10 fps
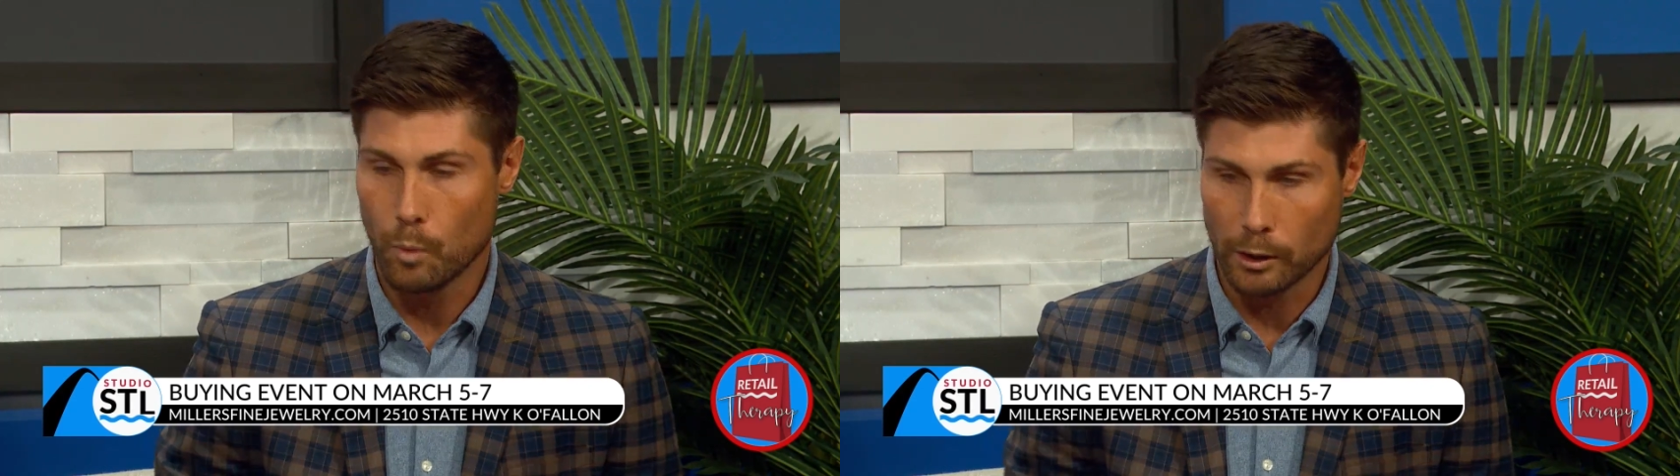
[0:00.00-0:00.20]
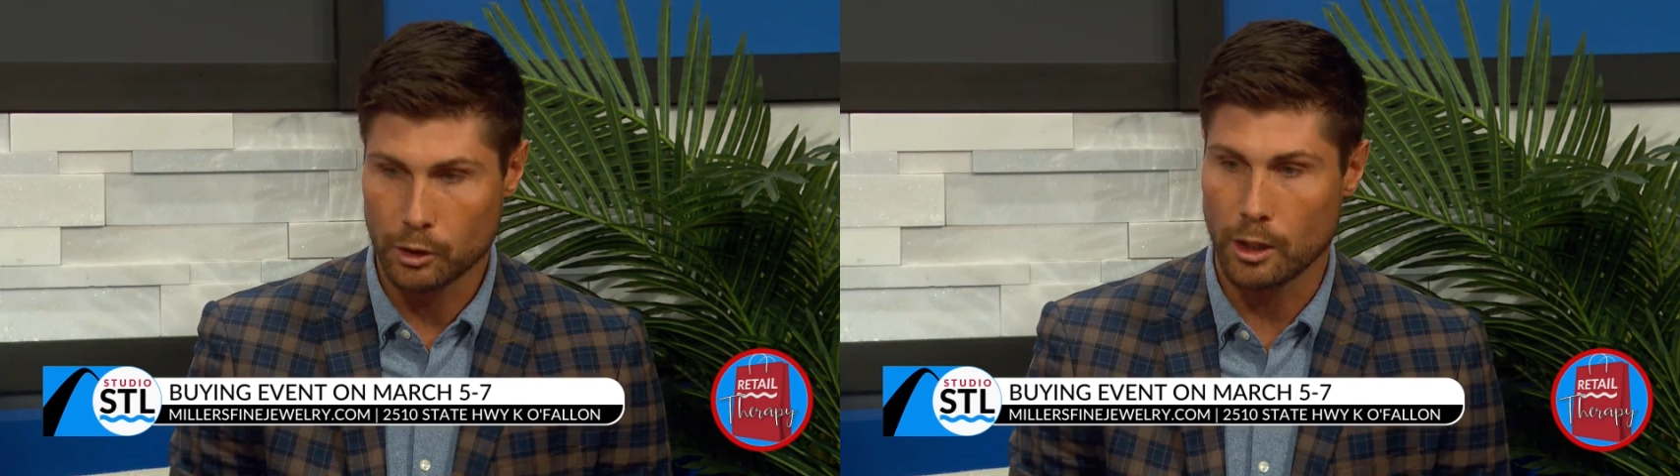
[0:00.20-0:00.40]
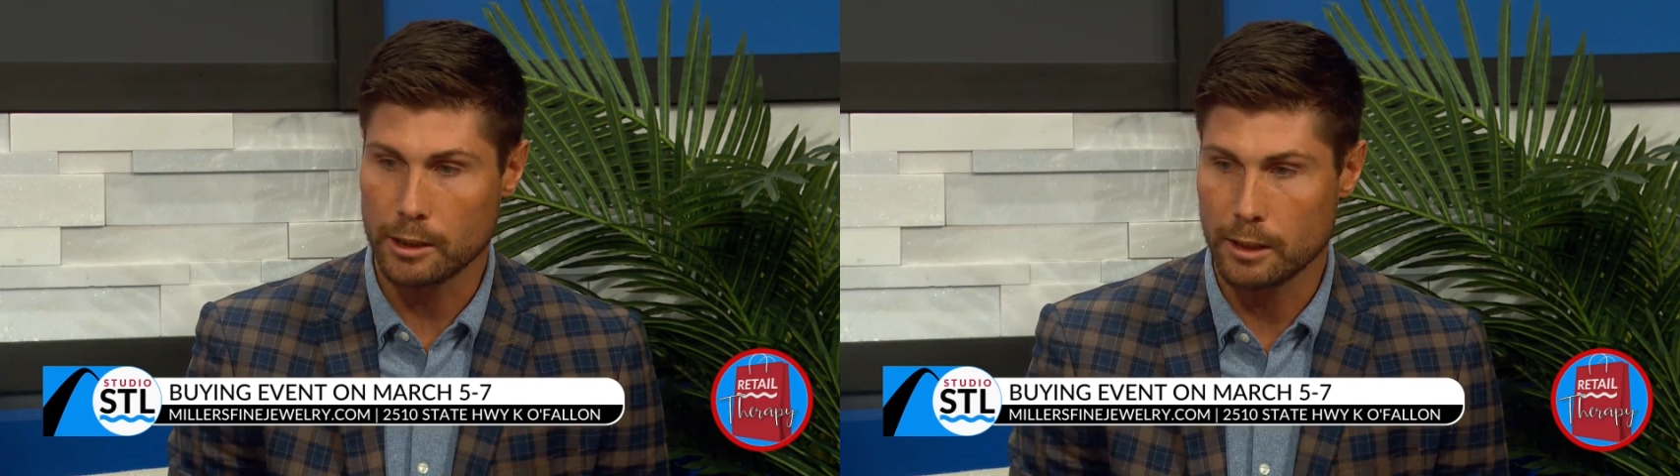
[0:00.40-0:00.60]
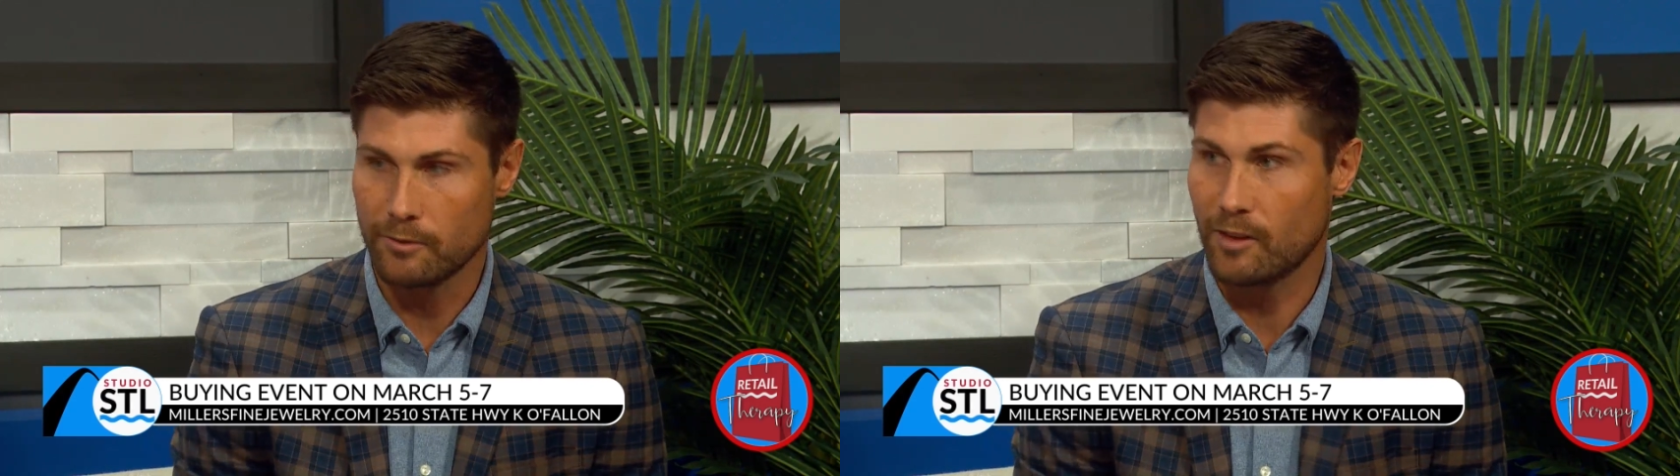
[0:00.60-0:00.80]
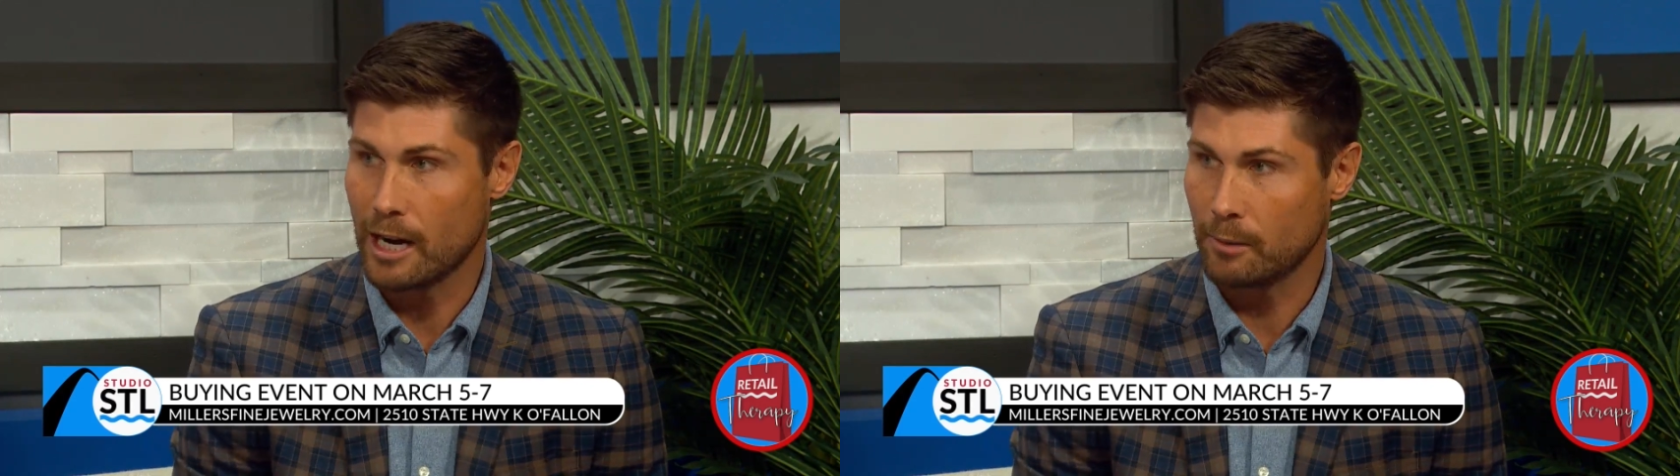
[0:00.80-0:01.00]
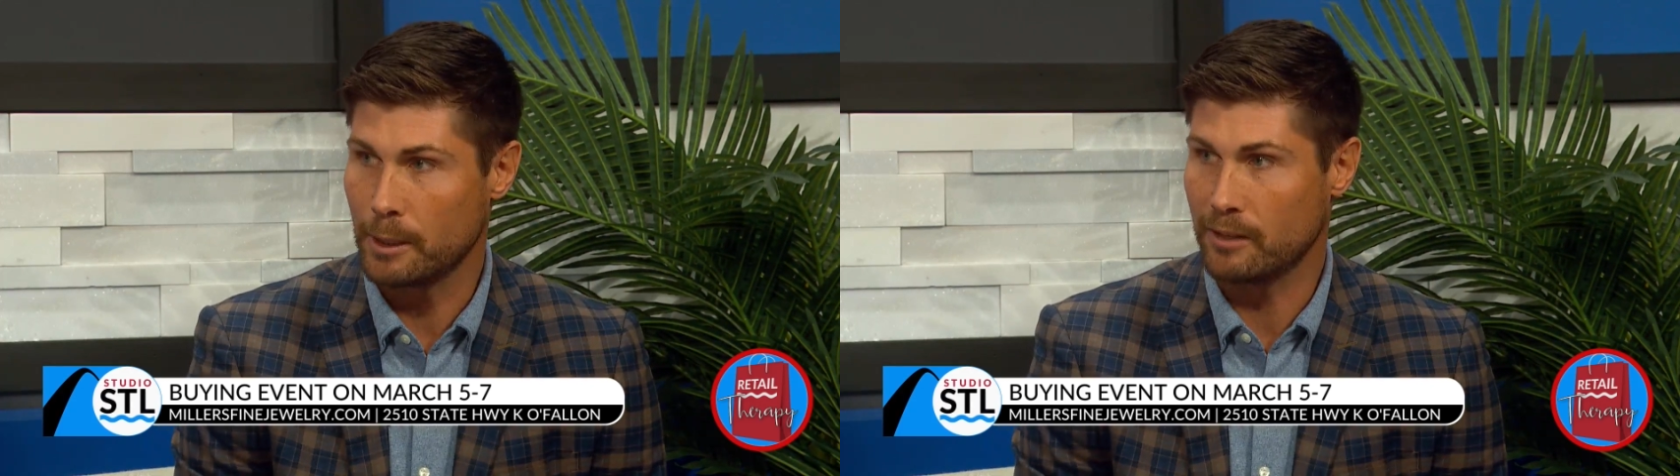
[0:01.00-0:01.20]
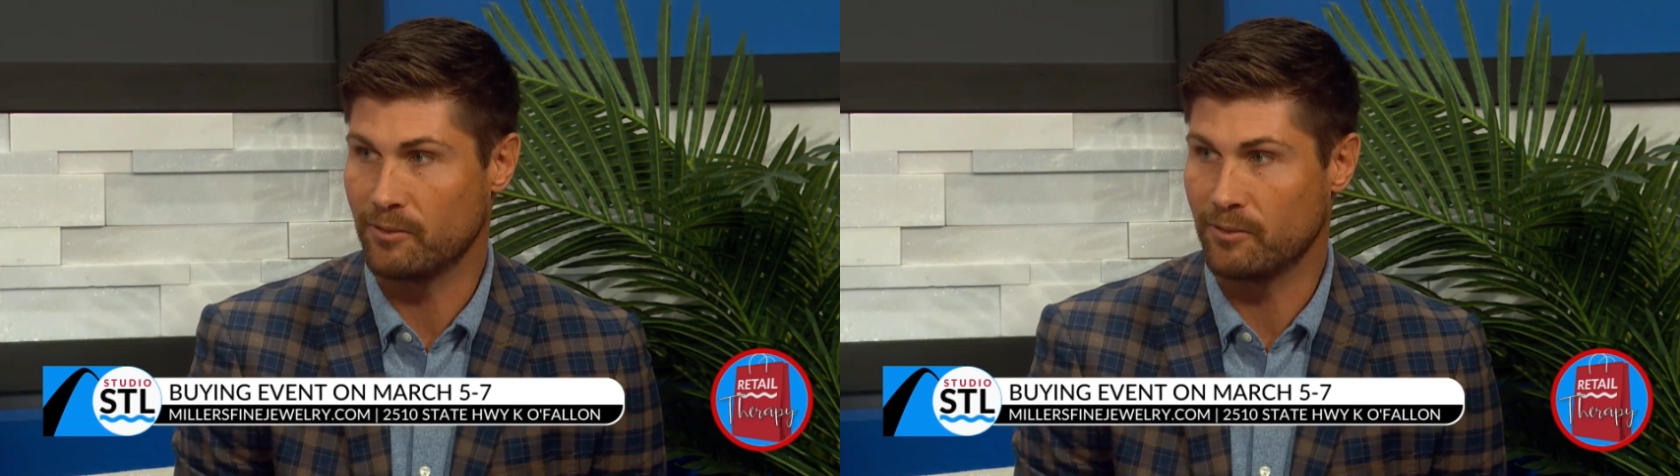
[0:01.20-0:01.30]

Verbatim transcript: well-trusted environment